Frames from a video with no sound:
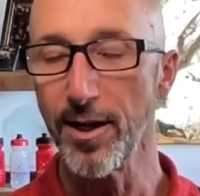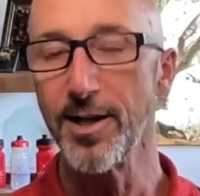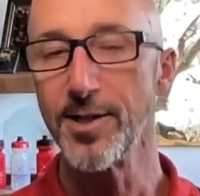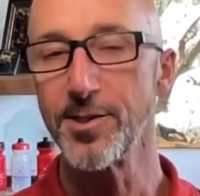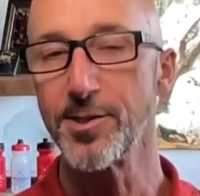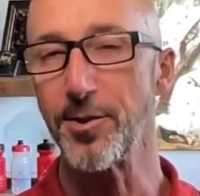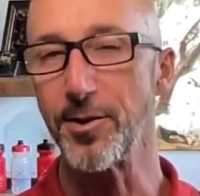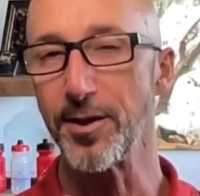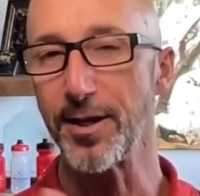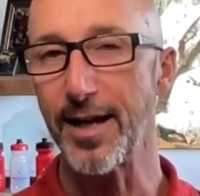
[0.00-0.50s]

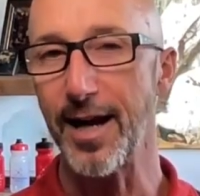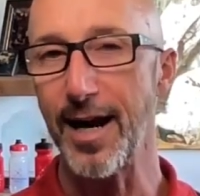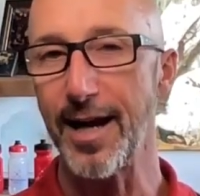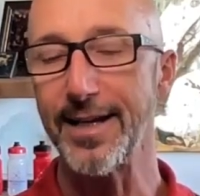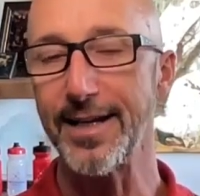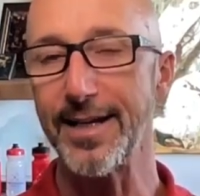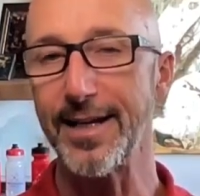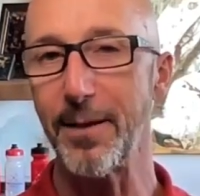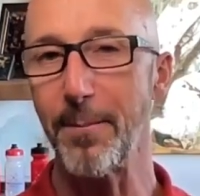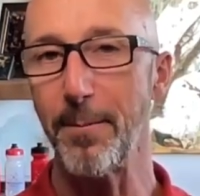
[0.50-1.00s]
So you can kind
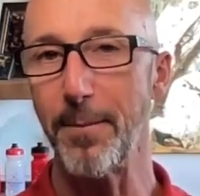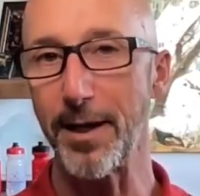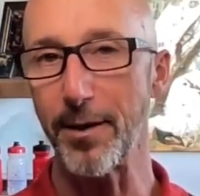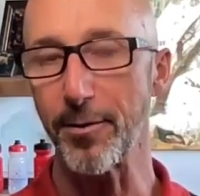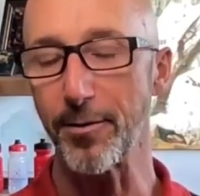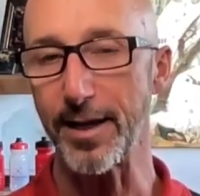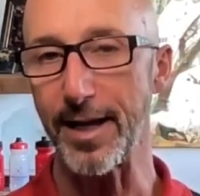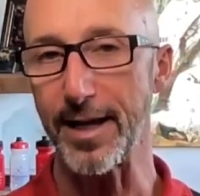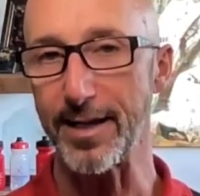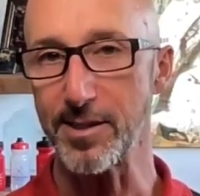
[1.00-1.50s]
of get a
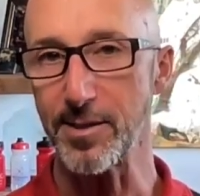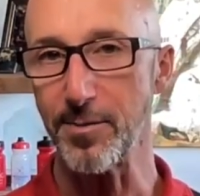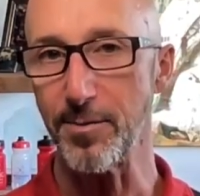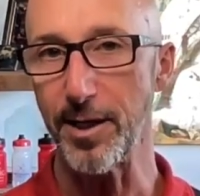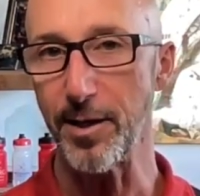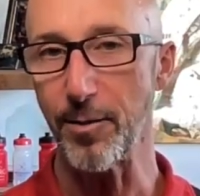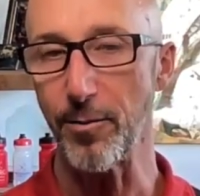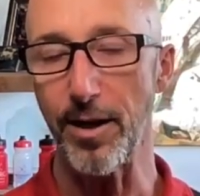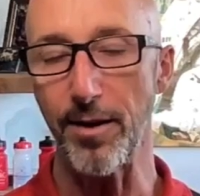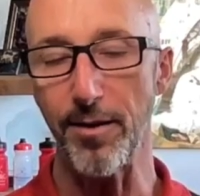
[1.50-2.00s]
better
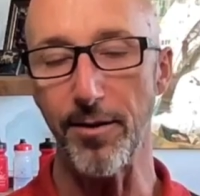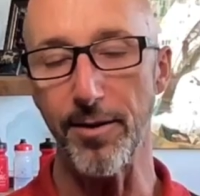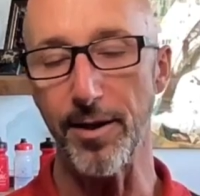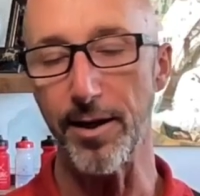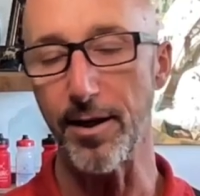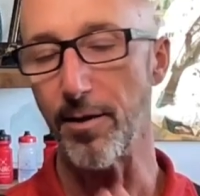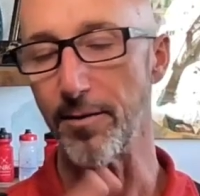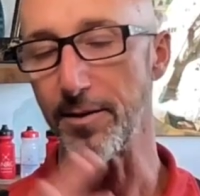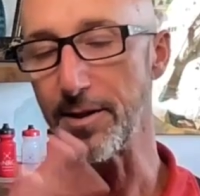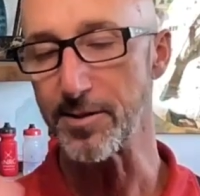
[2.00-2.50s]
guesstimate rather
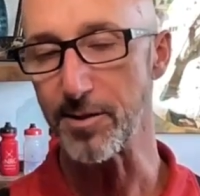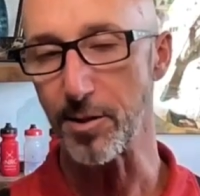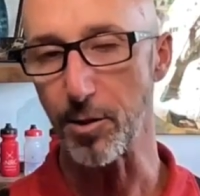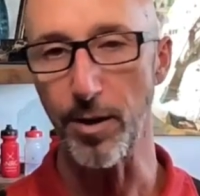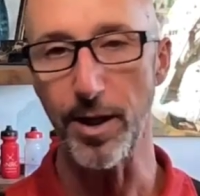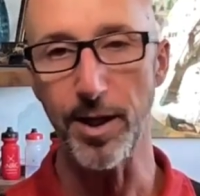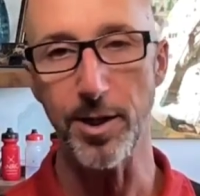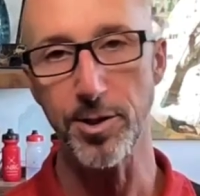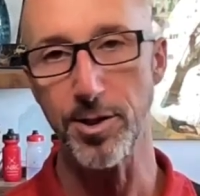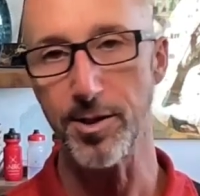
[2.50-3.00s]
than all these
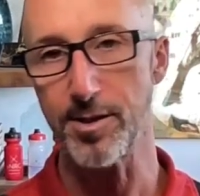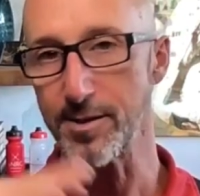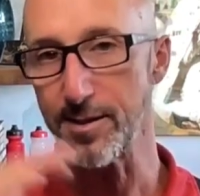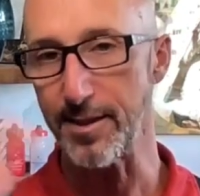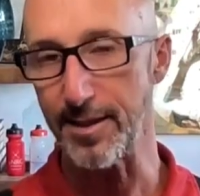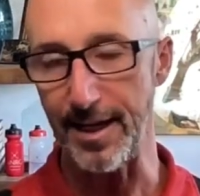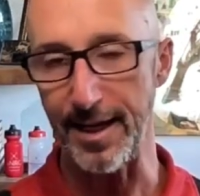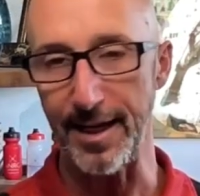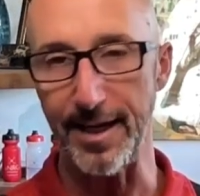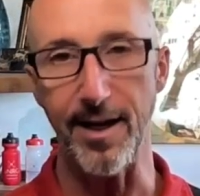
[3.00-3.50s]
equations,
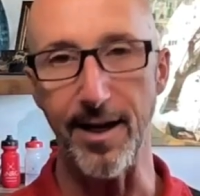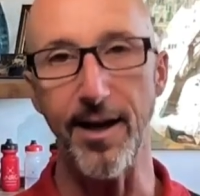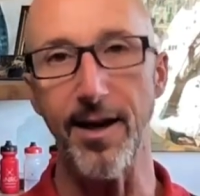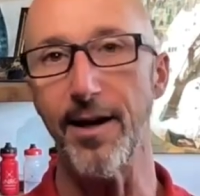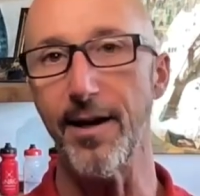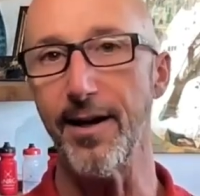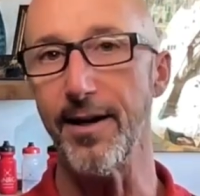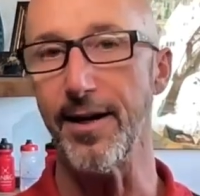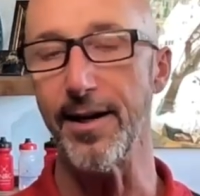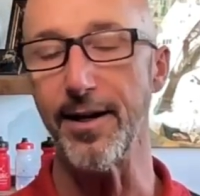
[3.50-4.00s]
the
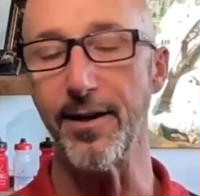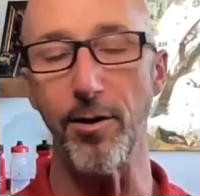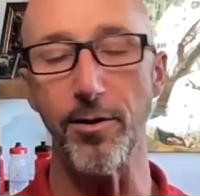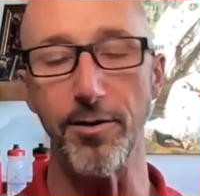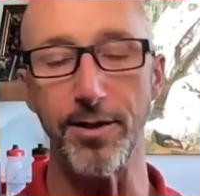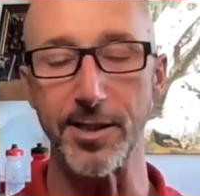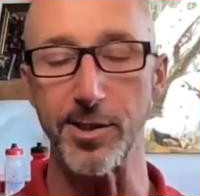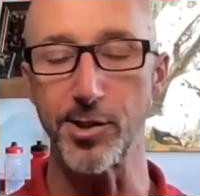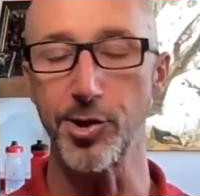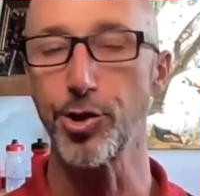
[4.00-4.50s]
AI, and all
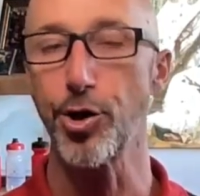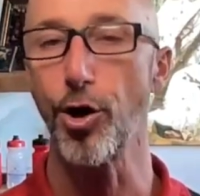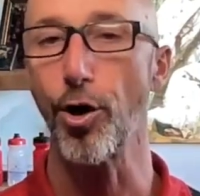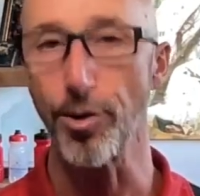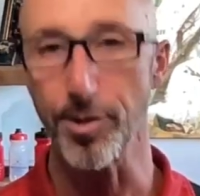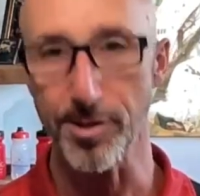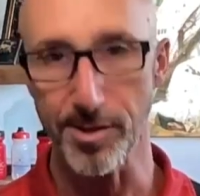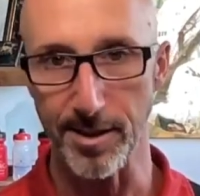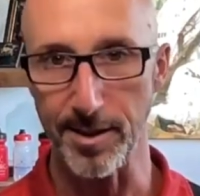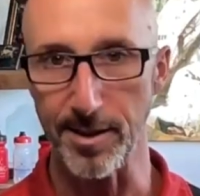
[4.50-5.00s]
these
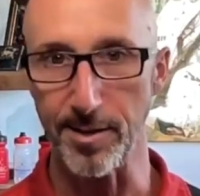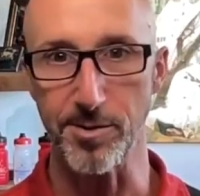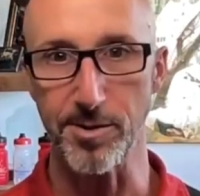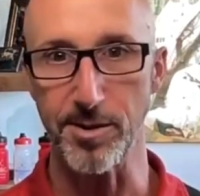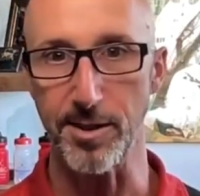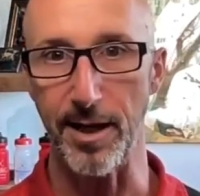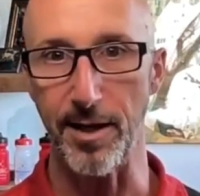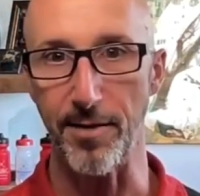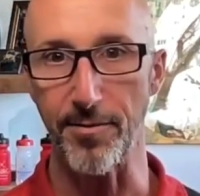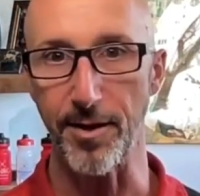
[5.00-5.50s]
charts that you
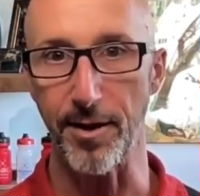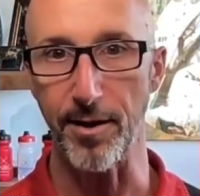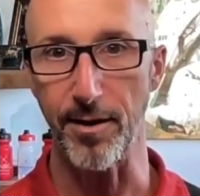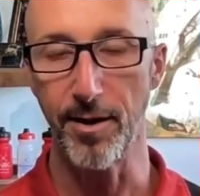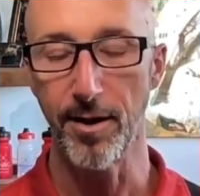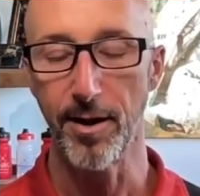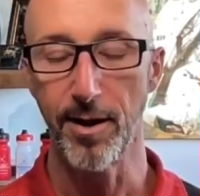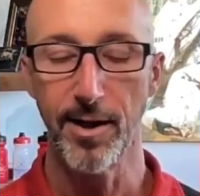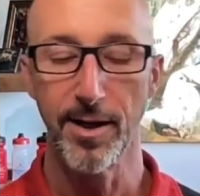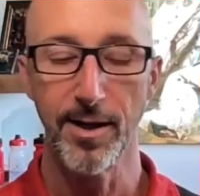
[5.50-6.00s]
see out there.
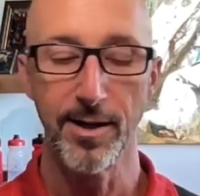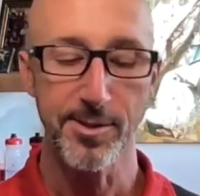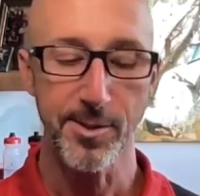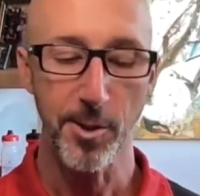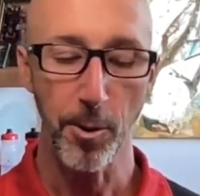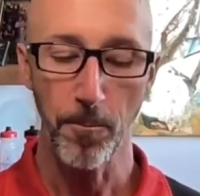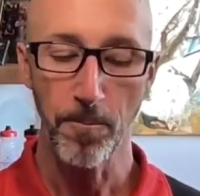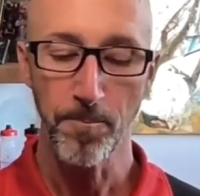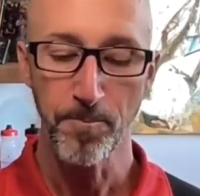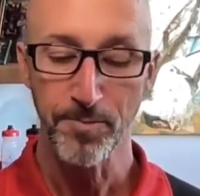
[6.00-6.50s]

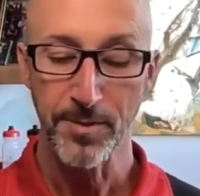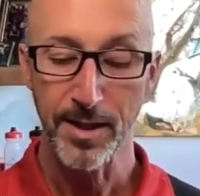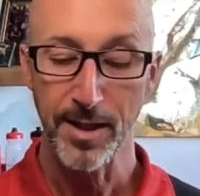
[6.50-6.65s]
So